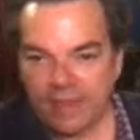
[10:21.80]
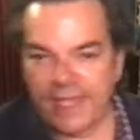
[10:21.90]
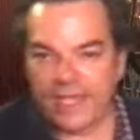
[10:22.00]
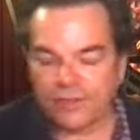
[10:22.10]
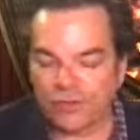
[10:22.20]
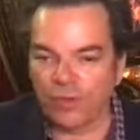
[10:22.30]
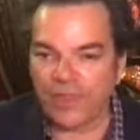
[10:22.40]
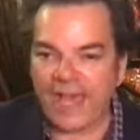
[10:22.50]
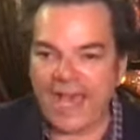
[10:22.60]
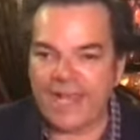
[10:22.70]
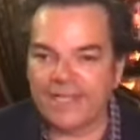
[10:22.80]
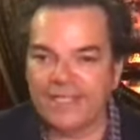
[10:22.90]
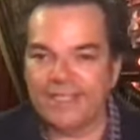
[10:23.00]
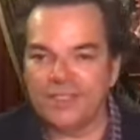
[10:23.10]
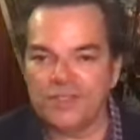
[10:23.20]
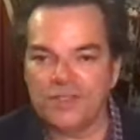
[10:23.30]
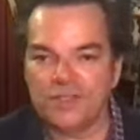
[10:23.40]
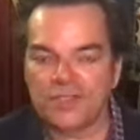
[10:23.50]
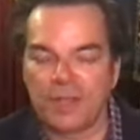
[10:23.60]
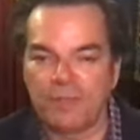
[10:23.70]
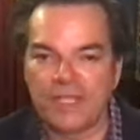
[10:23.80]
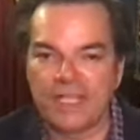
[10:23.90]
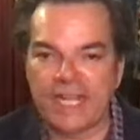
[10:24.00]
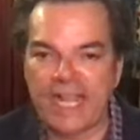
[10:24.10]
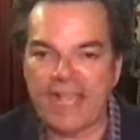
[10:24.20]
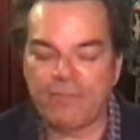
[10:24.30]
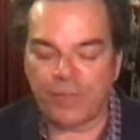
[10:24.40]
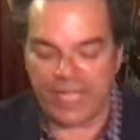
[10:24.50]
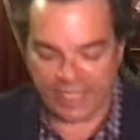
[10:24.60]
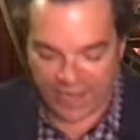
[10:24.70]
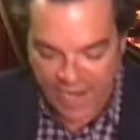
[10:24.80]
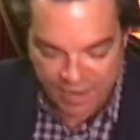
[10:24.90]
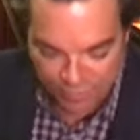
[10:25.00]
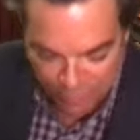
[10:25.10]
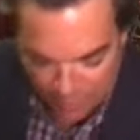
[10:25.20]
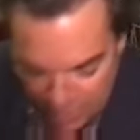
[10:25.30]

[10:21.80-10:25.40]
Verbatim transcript: Yeah, so that is something that I have planned. Now, I have some